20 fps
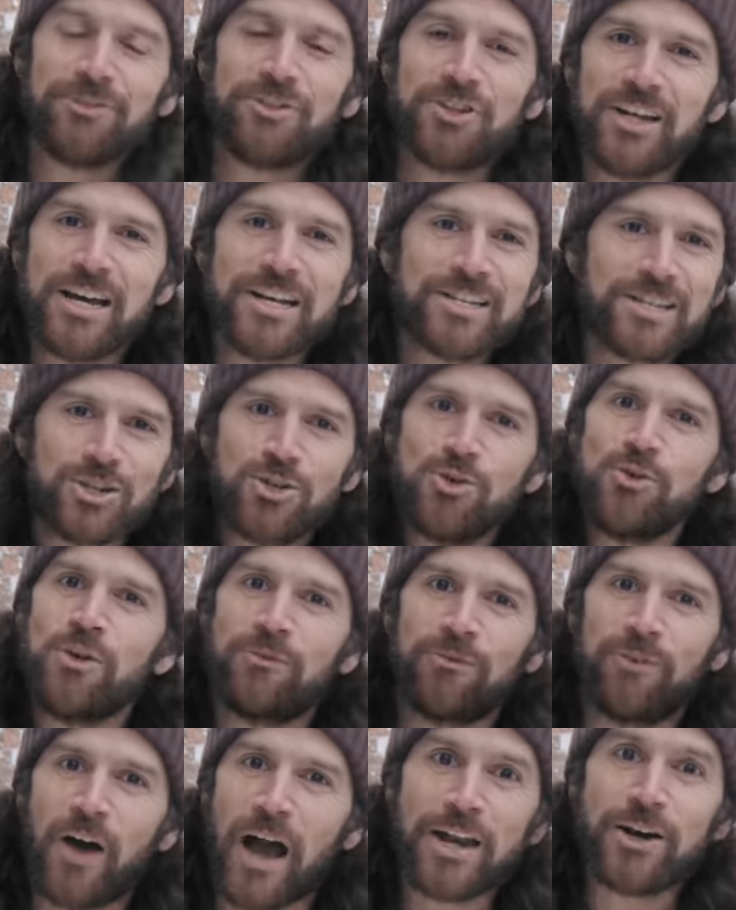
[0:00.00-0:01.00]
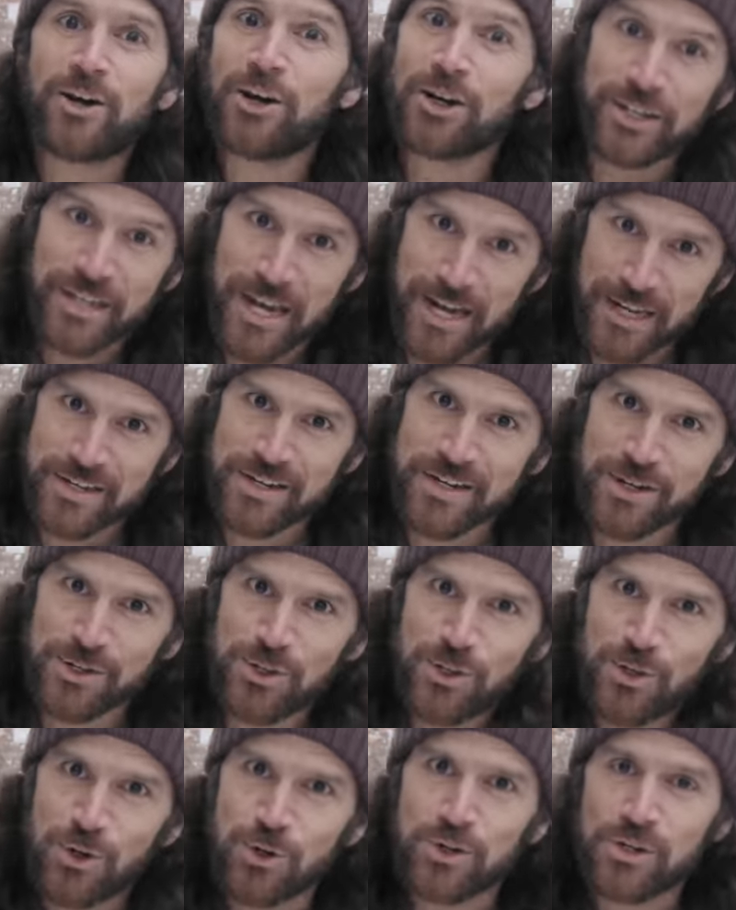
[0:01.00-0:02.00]
She danced at two of the finer dancing
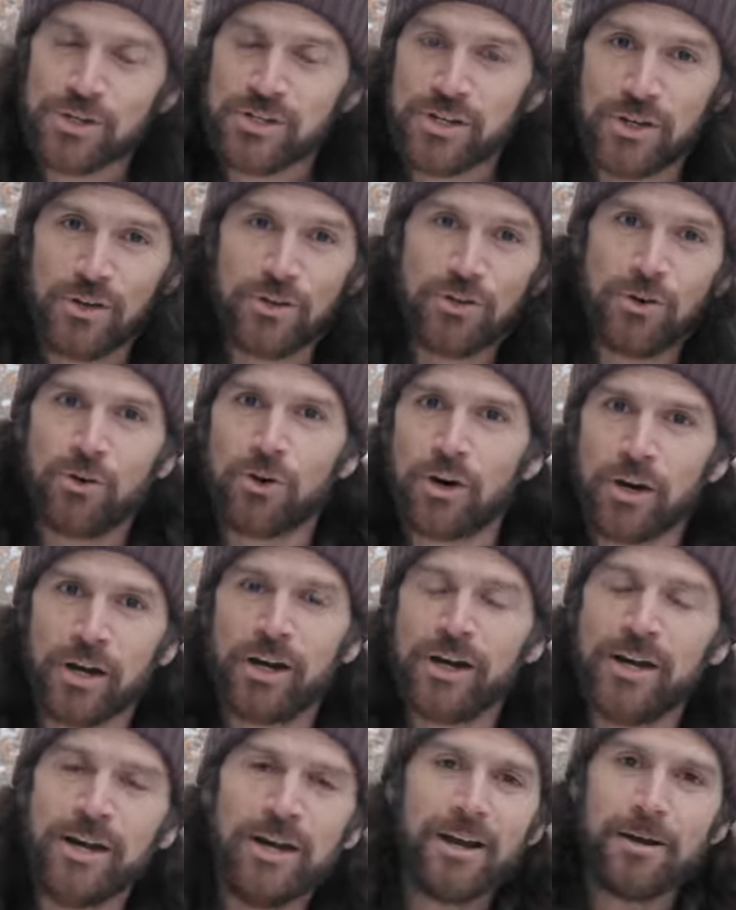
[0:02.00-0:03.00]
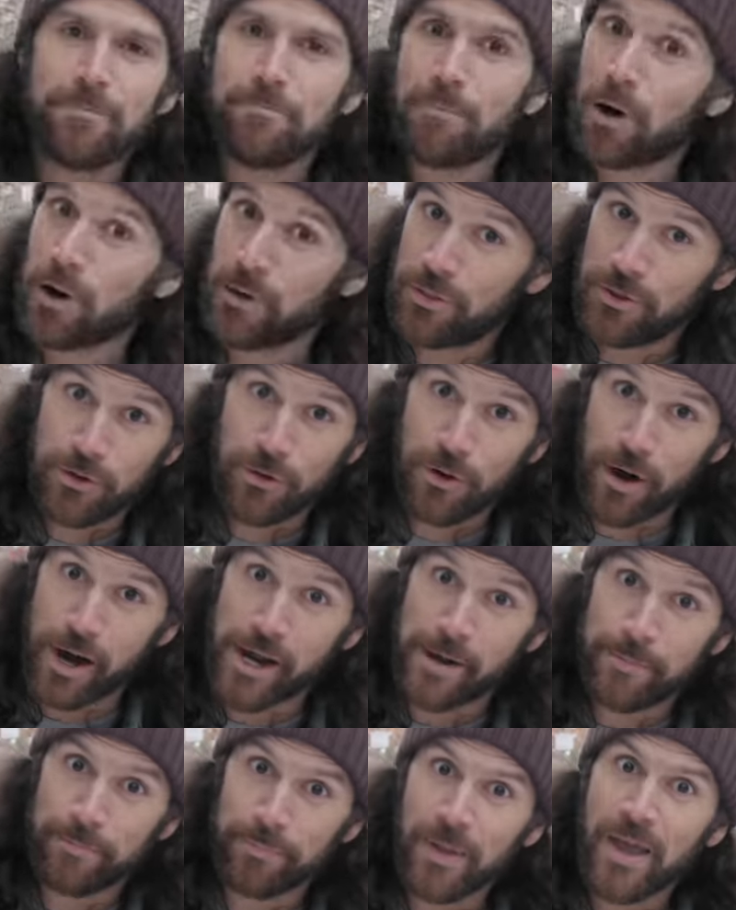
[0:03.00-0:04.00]
institutions in New York, Martha
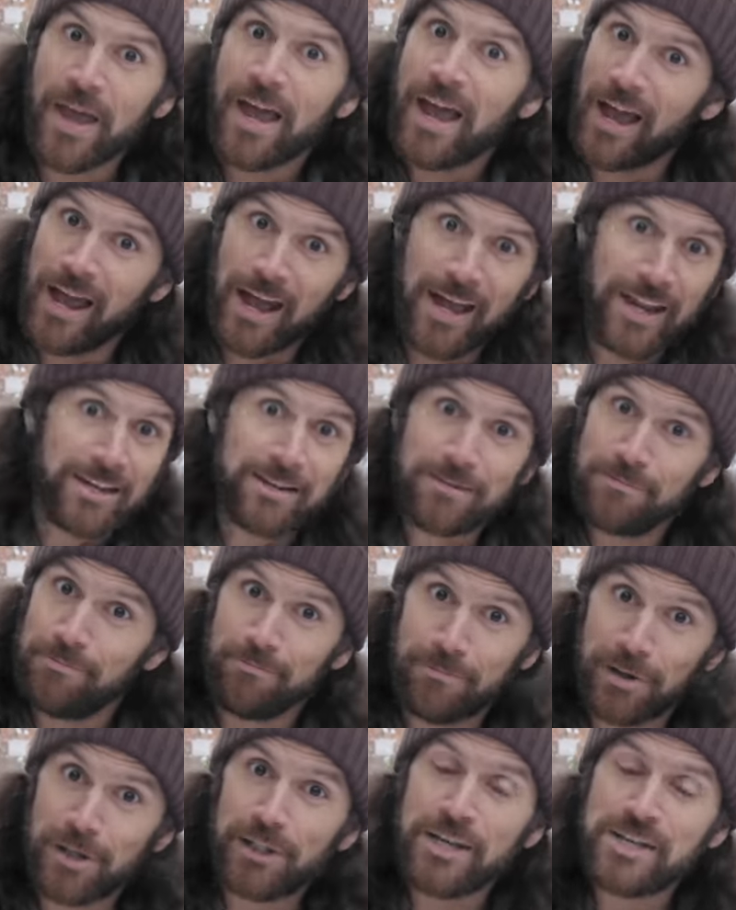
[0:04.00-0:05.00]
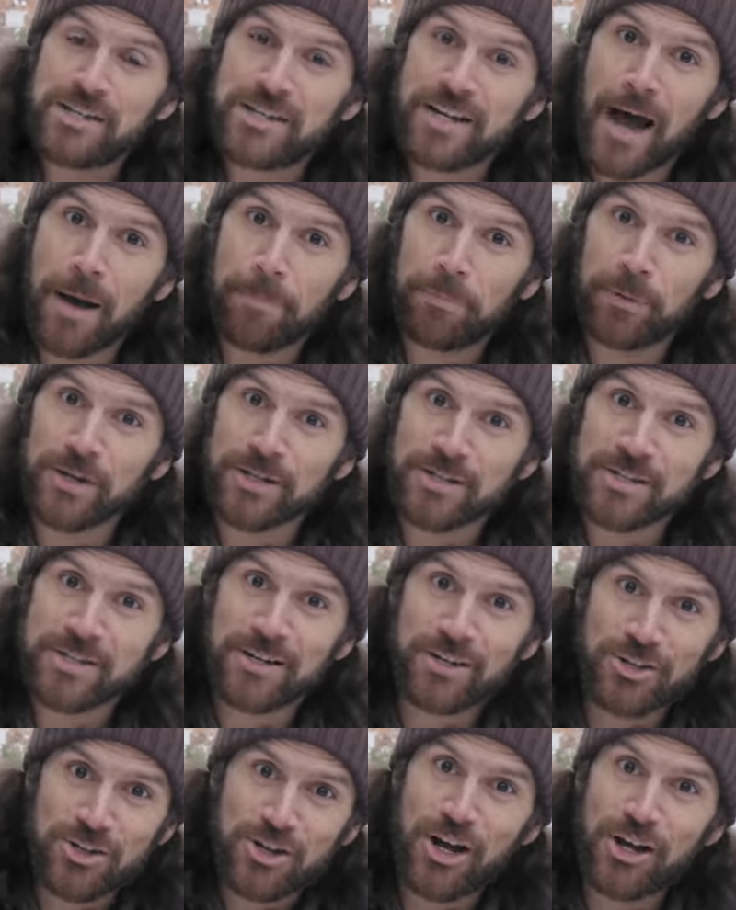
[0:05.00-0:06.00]
Graham and Billy's Topless
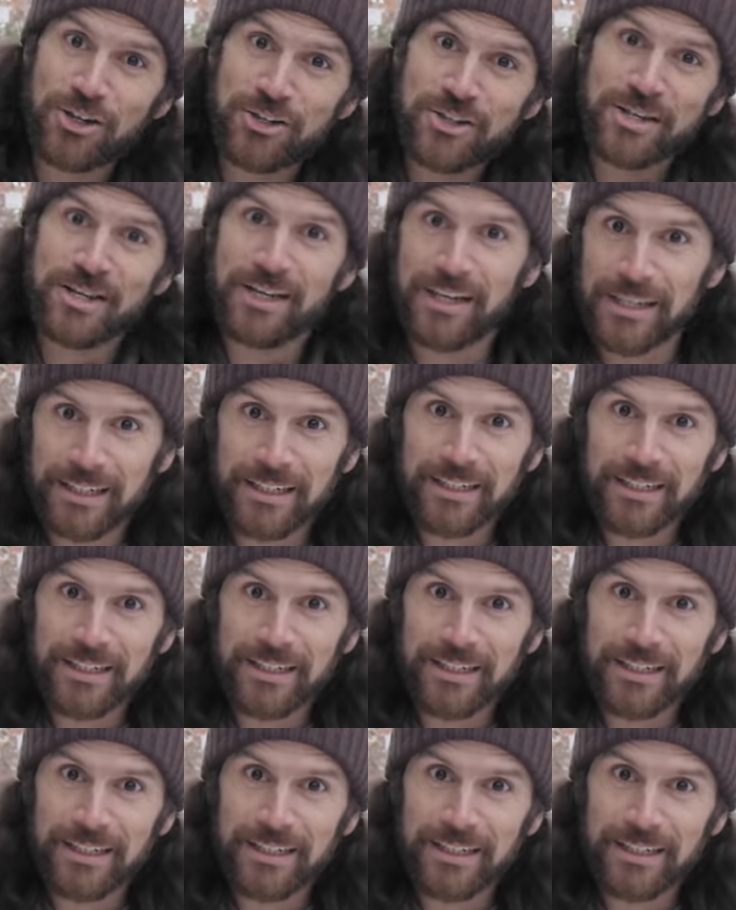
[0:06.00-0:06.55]
in Chelsea.